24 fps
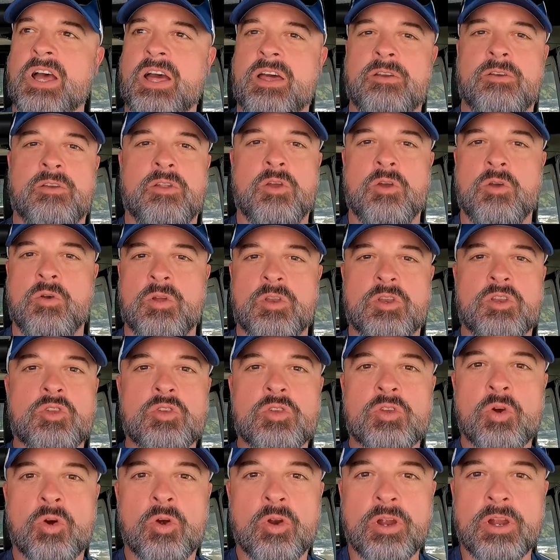New
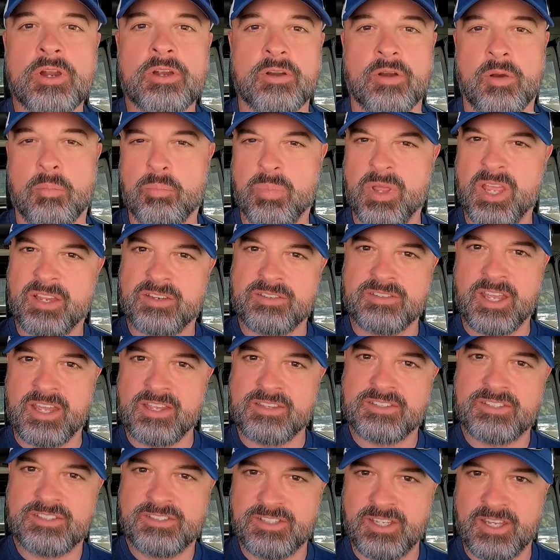York or a big
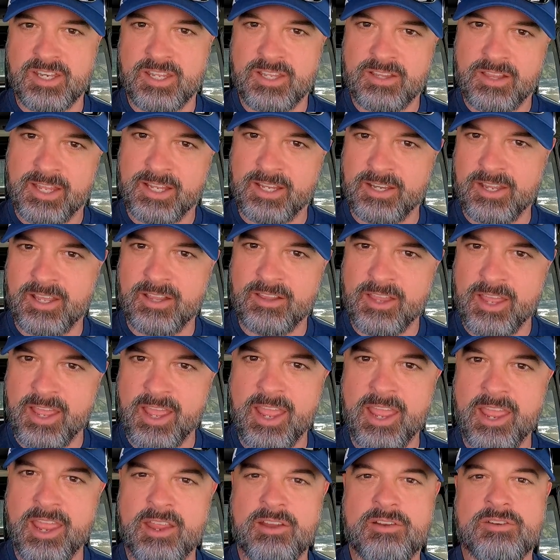dense city like an
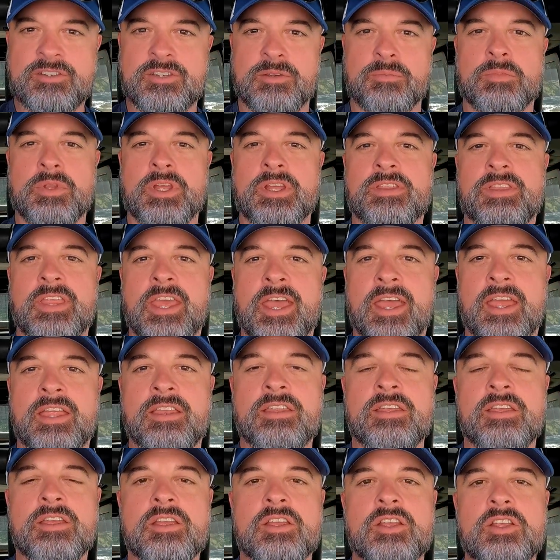LA or something like that.
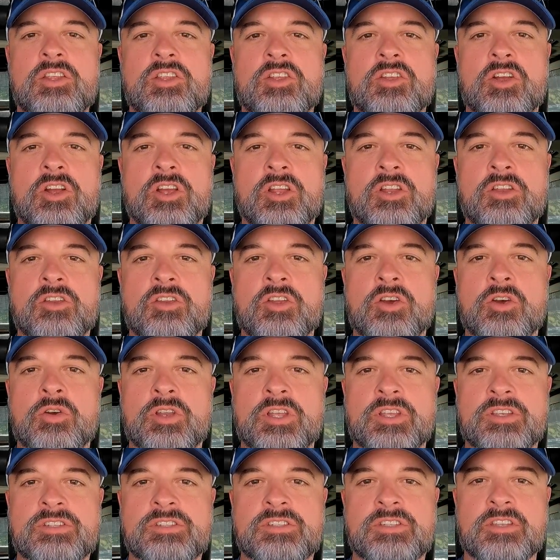You're going to
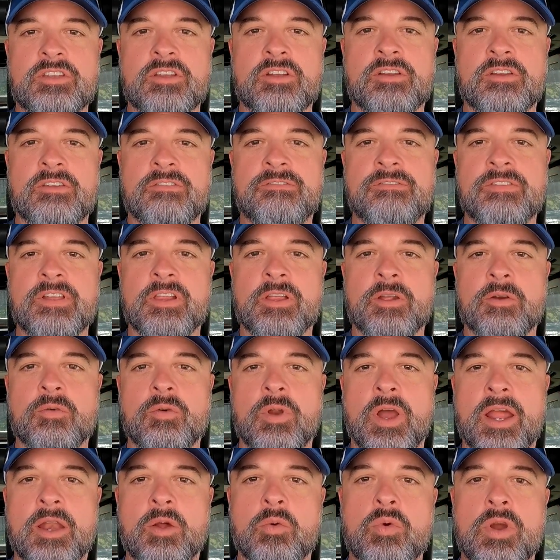notice and you're going to feel it
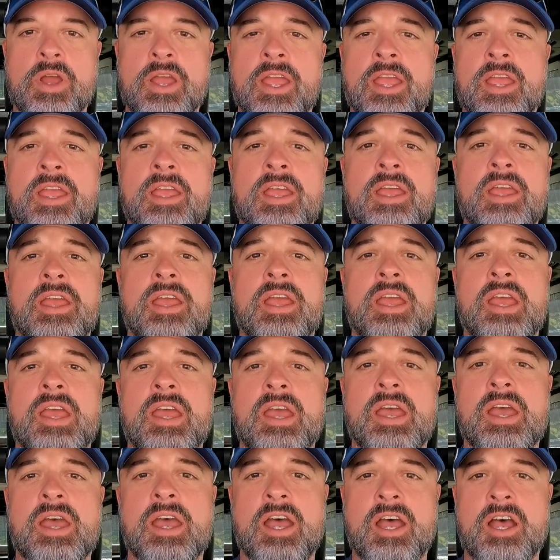right away
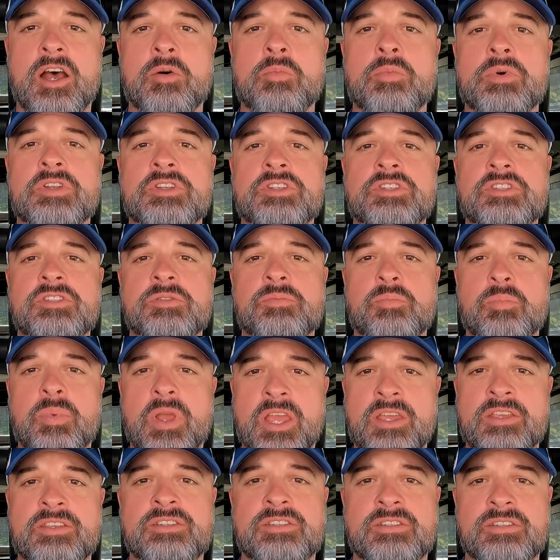how much
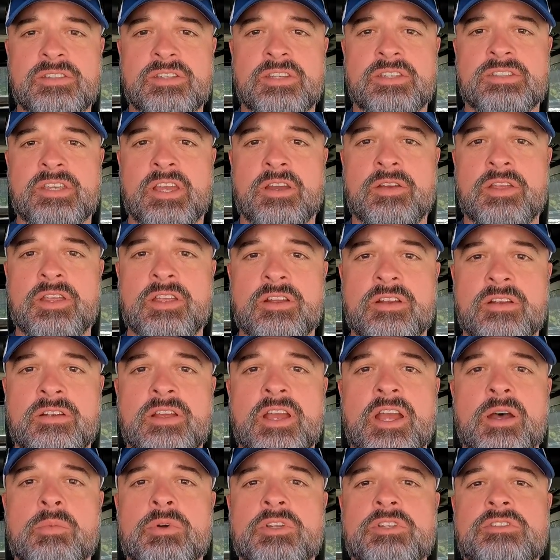space is out
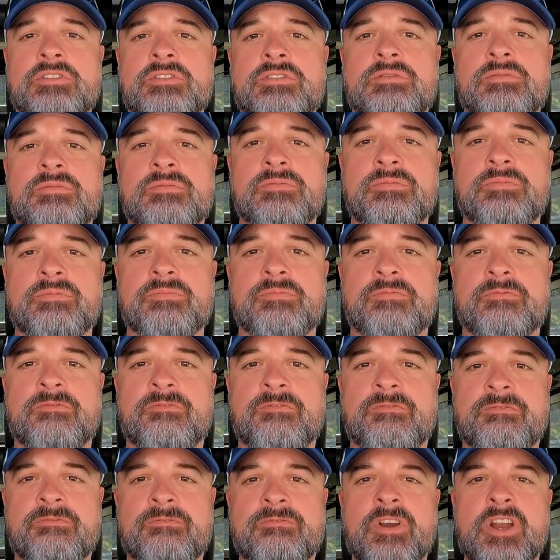here, how much
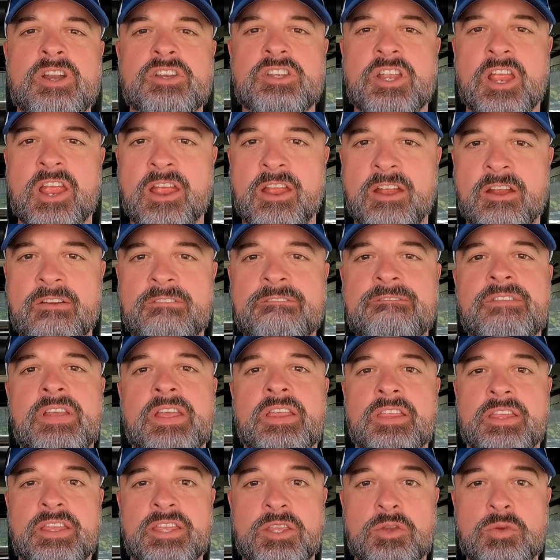fresh air
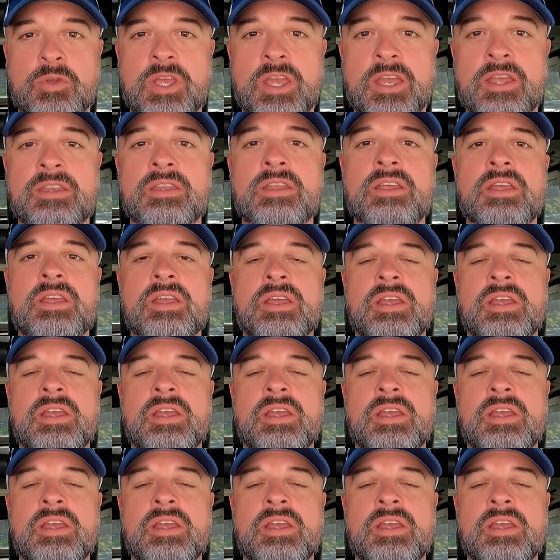feeling you get.